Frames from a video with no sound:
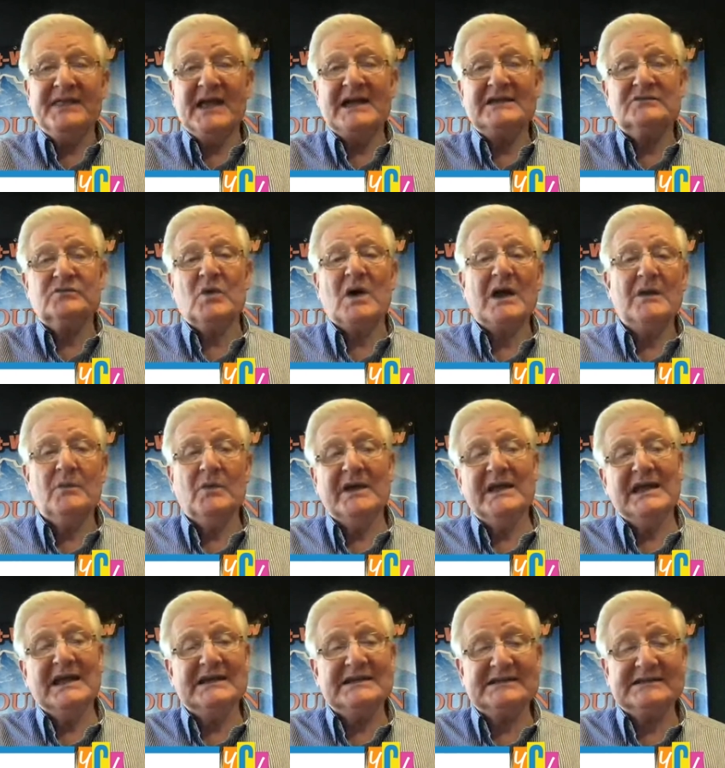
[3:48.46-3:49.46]
and that's why
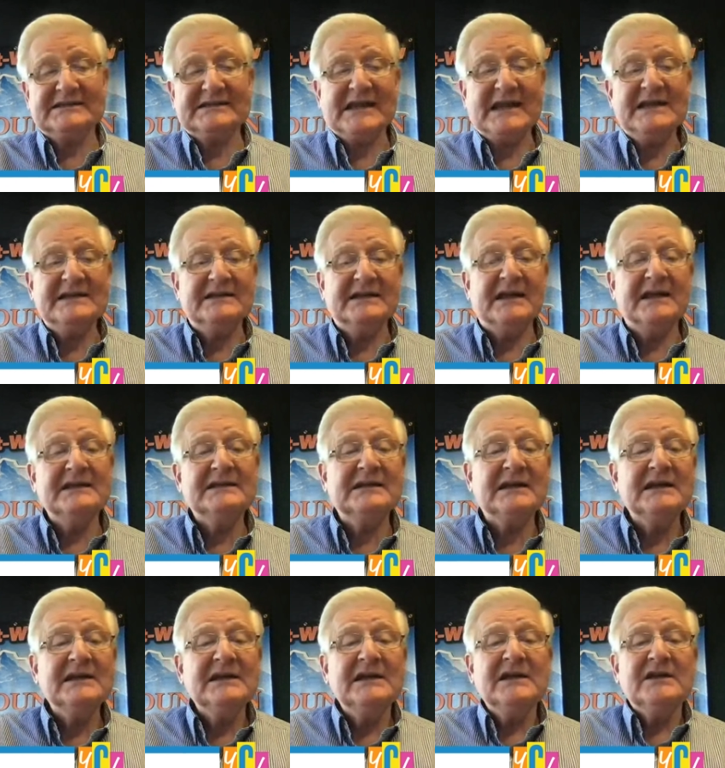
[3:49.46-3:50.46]
we extend
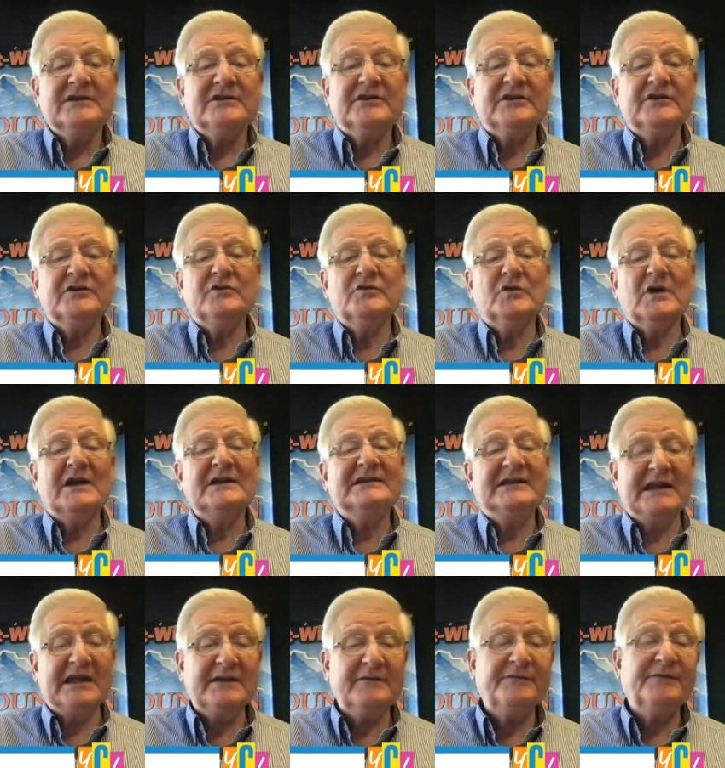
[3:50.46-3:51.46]
it to uh,
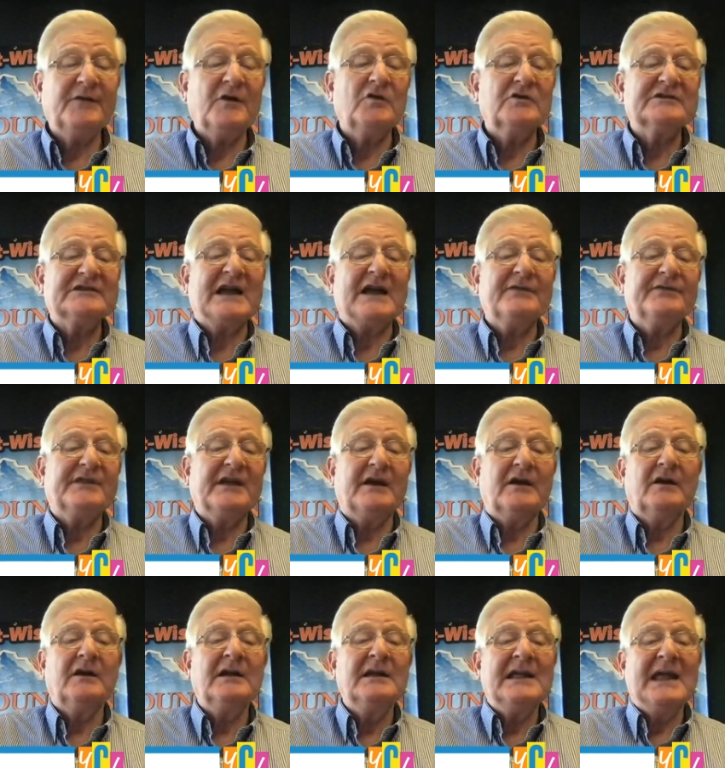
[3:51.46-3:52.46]
10 folks out
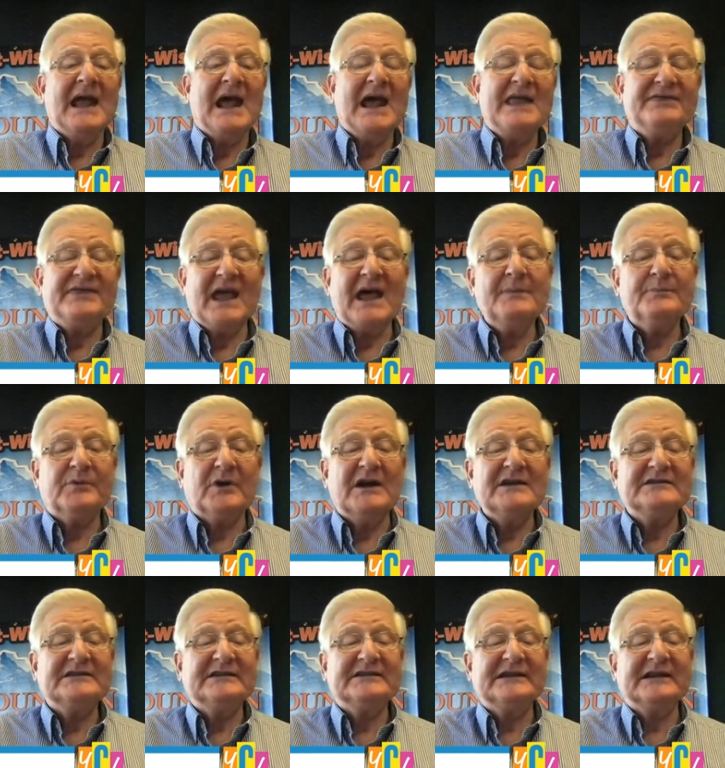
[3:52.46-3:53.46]
there at that
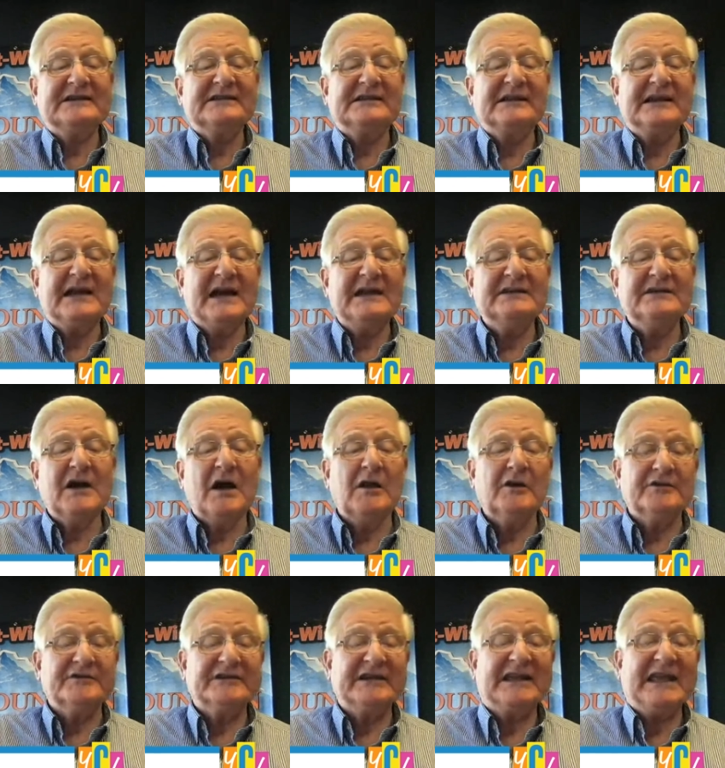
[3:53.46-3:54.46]
price of
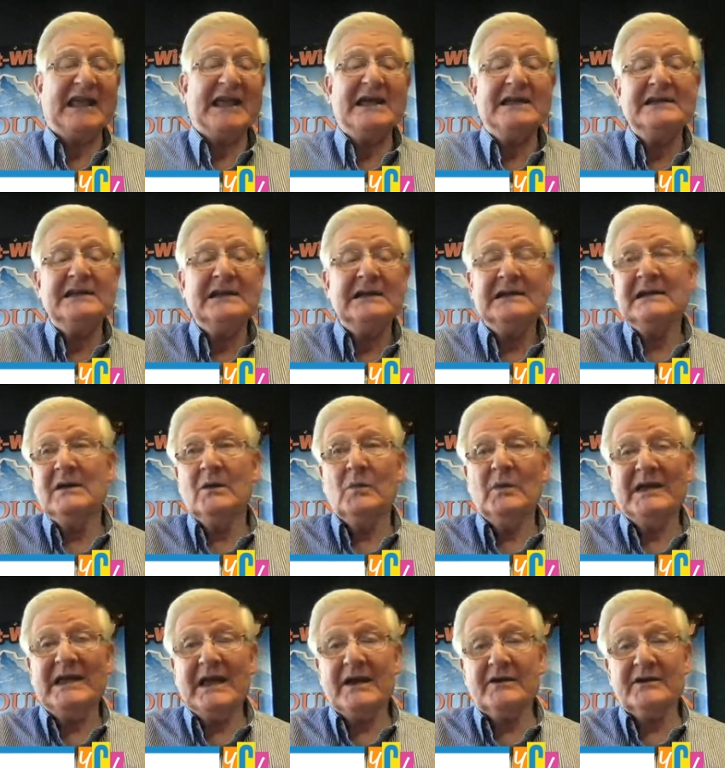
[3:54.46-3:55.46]
$69. Again,
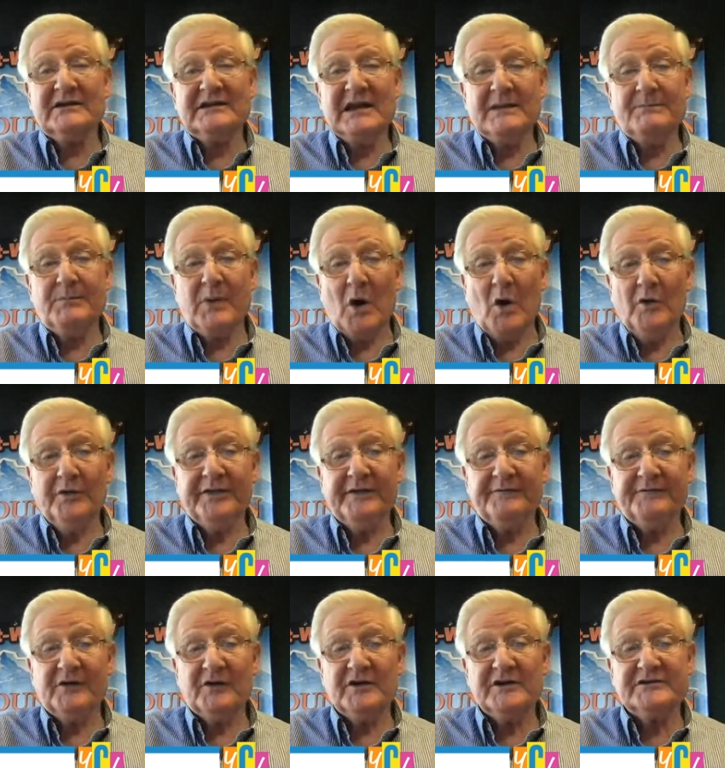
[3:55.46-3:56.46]
we guarantee both
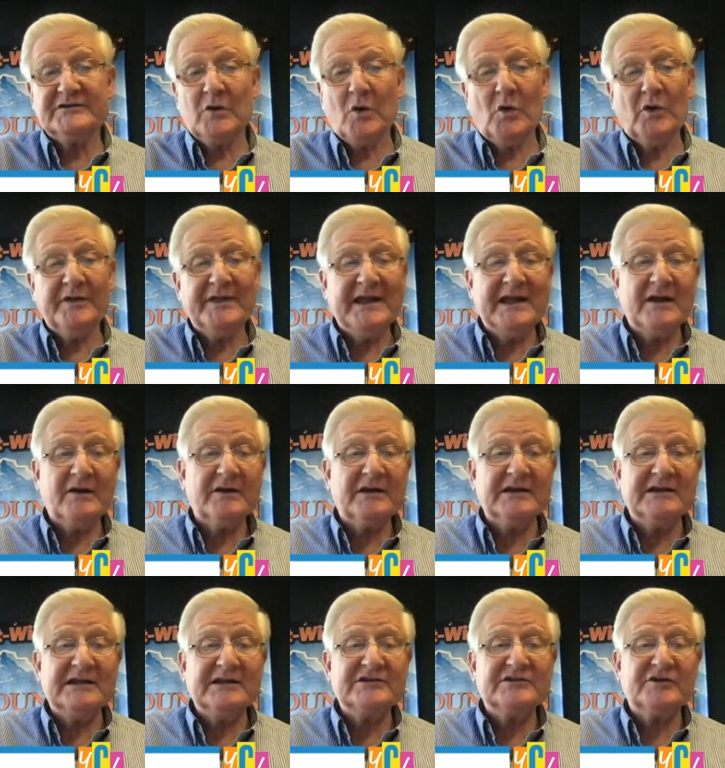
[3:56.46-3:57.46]
the furnace or the air
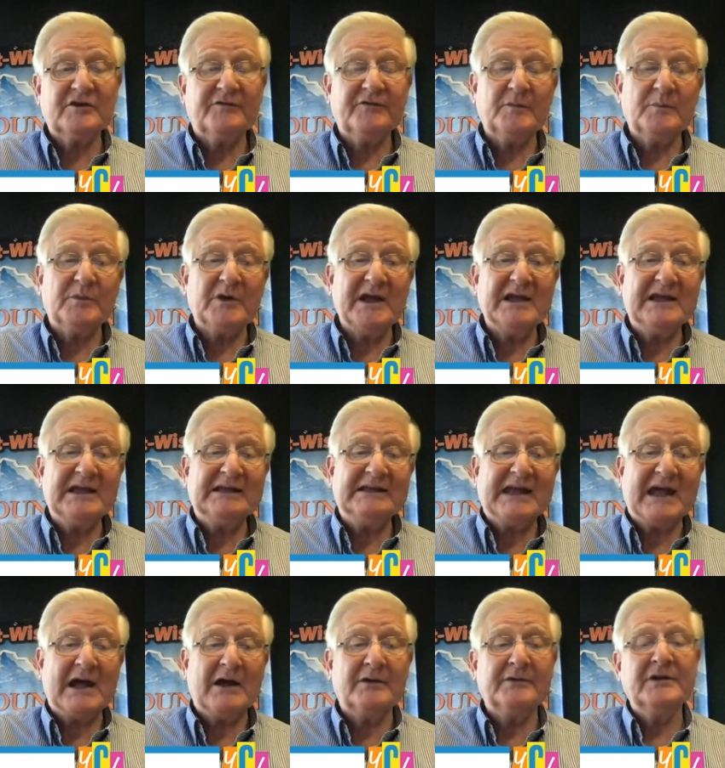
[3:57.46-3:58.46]
conditioner from breaking
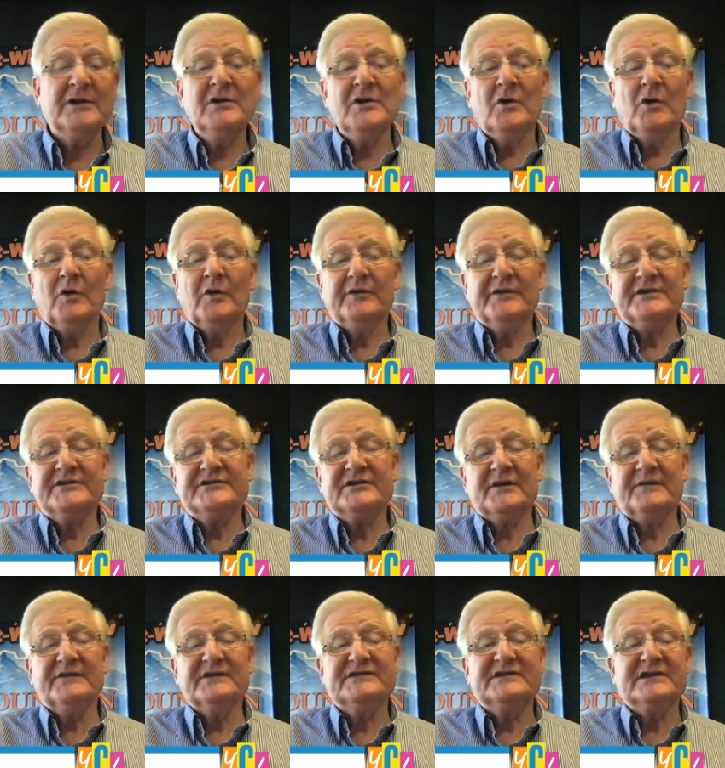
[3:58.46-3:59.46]
down, or the
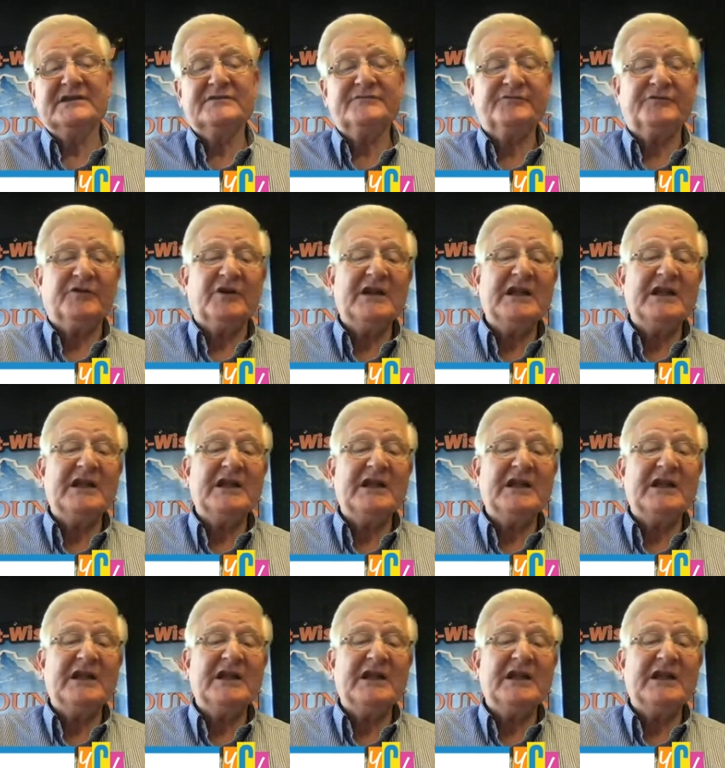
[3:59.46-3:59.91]
service is